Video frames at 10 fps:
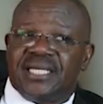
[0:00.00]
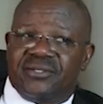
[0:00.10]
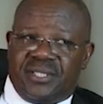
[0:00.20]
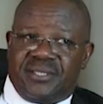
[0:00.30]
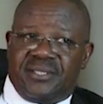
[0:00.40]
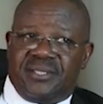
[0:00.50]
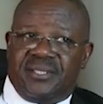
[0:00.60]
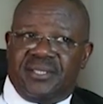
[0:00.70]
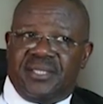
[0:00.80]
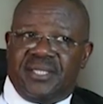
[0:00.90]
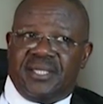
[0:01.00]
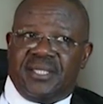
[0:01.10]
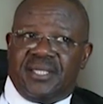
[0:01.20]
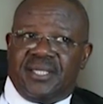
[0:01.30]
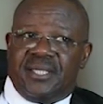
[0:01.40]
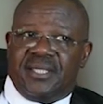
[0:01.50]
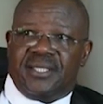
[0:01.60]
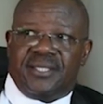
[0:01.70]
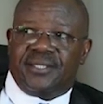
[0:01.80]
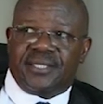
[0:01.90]
interest.
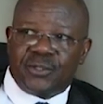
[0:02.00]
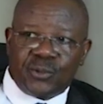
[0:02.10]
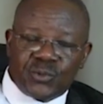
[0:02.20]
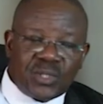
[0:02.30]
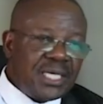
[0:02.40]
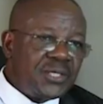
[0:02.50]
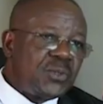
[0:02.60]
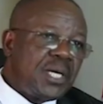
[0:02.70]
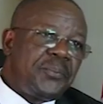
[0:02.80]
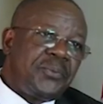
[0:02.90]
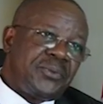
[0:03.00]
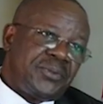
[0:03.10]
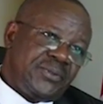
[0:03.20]
They're not going to allow it to happen.